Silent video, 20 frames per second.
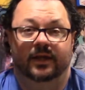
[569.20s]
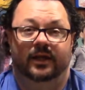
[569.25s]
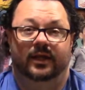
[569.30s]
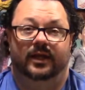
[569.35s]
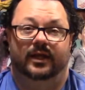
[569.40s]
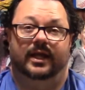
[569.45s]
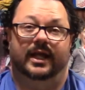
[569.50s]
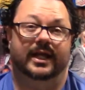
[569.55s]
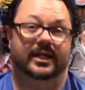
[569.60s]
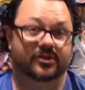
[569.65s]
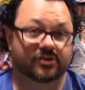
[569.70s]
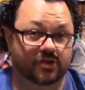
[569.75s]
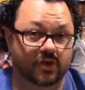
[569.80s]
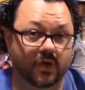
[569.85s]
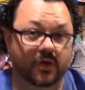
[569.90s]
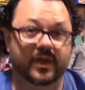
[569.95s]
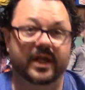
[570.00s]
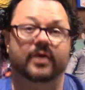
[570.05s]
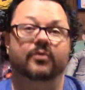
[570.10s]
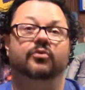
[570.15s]
And so
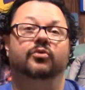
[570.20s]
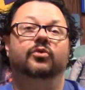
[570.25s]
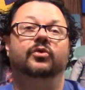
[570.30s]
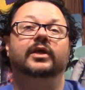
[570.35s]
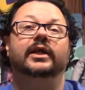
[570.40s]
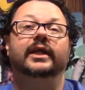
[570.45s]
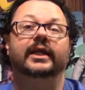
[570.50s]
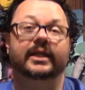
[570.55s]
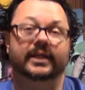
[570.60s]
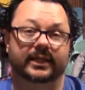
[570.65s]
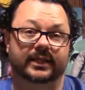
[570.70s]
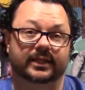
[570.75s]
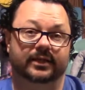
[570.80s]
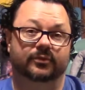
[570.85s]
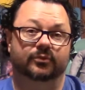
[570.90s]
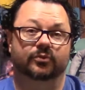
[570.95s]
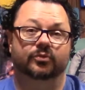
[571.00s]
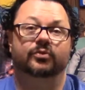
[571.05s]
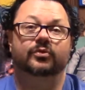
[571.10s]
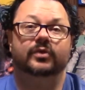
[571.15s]
they really,
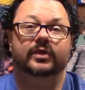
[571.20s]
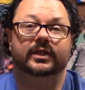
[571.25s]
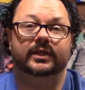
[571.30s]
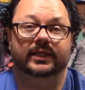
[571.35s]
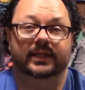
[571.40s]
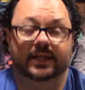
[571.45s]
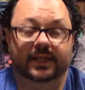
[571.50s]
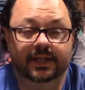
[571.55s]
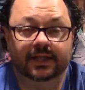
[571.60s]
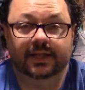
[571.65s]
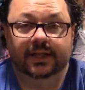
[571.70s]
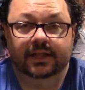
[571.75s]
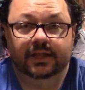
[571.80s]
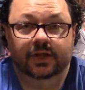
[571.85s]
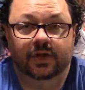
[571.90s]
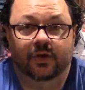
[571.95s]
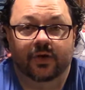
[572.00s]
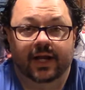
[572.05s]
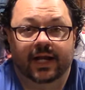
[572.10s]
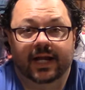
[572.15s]
really, you
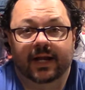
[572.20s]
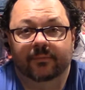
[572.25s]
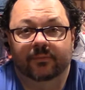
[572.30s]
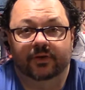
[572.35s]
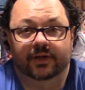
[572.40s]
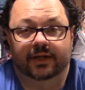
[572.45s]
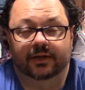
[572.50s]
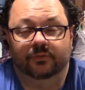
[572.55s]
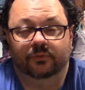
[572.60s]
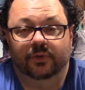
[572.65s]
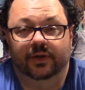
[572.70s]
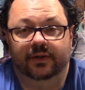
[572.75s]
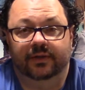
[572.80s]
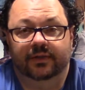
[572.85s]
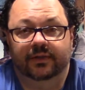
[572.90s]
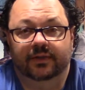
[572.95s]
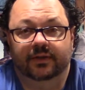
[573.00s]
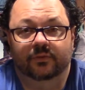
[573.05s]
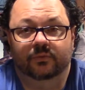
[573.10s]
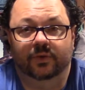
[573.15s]
know, hammered it
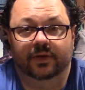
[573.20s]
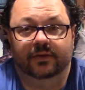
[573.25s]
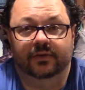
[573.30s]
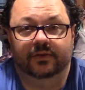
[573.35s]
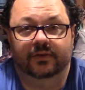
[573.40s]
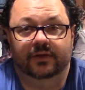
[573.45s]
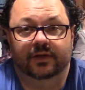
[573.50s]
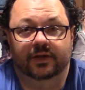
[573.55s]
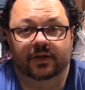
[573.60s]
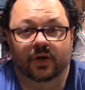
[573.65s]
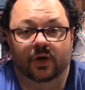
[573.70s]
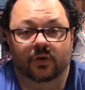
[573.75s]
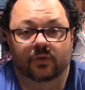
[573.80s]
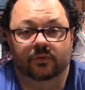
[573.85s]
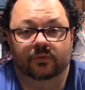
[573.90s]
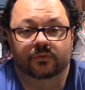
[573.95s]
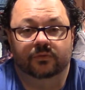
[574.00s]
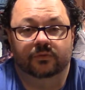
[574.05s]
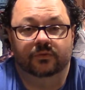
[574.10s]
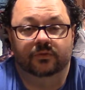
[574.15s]
with, with you know,
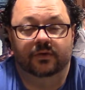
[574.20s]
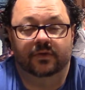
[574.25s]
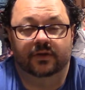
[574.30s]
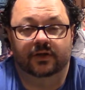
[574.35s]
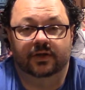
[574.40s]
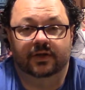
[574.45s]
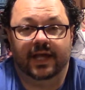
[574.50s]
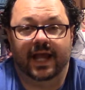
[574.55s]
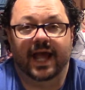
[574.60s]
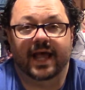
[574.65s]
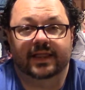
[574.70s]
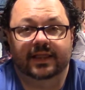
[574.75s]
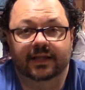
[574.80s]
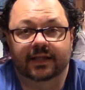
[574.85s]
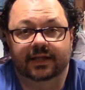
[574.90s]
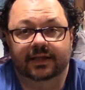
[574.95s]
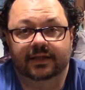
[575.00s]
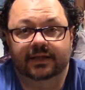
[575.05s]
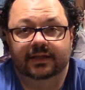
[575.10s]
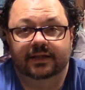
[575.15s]
the
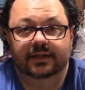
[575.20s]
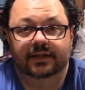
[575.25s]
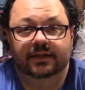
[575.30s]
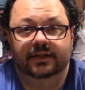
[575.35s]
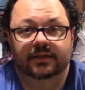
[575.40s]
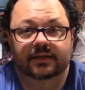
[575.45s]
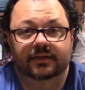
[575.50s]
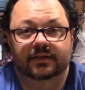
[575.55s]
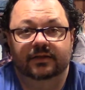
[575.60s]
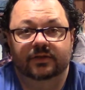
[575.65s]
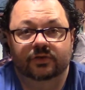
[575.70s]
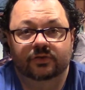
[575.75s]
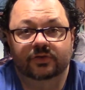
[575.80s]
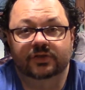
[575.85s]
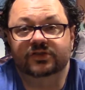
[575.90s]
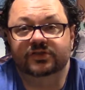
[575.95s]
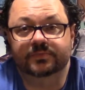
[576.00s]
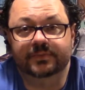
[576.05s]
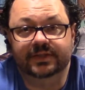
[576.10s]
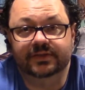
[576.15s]
Catholic
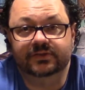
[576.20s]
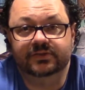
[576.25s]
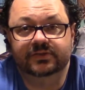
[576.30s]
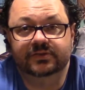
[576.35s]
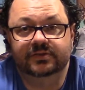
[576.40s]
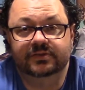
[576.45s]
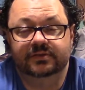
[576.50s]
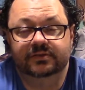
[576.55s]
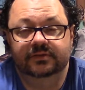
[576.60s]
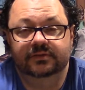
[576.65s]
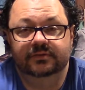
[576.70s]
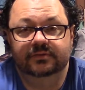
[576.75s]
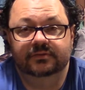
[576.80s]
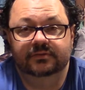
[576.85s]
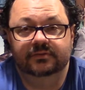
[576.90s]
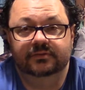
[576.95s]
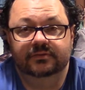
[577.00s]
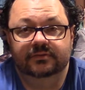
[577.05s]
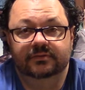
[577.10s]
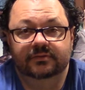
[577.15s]
Christmas
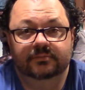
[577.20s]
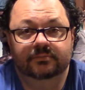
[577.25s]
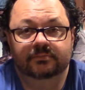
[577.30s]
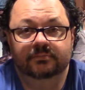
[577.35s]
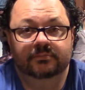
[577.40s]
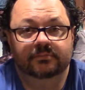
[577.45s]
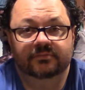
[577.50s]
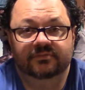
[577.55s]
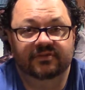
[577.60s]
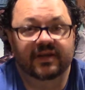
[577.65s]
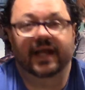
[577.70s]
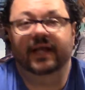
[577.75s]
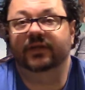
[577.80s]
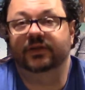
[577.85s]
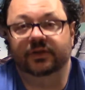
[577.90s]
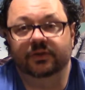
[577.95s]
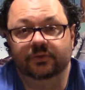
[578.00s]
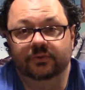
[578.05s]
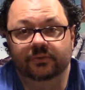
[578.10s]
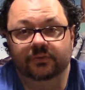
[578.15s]

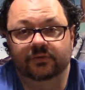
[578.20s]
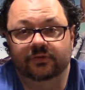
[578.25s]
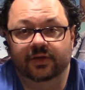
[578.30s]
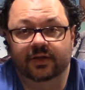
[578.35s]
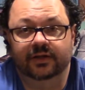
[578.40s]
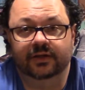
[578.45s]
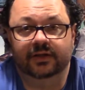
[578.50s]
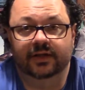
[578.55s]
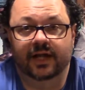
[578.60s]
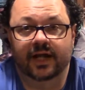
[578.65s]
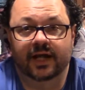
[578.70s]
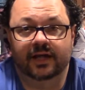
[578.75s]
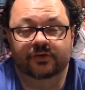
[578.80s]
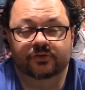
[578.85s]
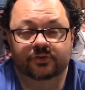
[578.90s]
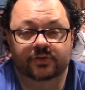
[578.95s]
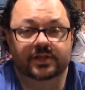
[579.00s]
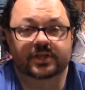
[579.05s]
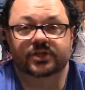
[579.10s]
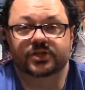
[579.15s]
values and, and
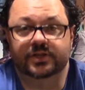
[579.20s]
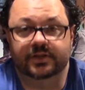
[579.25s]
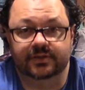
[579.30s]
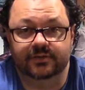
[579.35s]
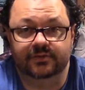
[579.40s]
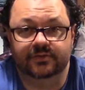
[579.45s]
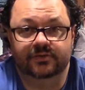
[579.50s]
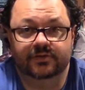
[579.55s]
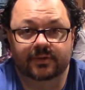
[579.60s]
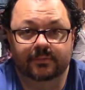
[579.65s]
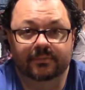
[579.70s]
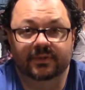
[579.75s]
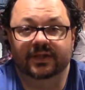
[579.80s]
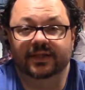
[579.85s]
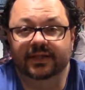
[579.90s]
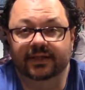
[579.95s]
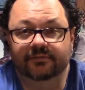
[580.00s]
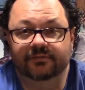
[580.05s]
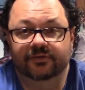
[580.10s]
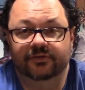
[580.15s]
traditions and
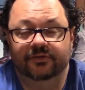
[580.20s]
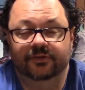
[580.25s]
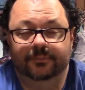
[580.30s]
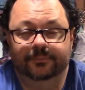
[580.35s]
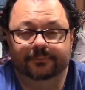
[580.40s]
beliefs.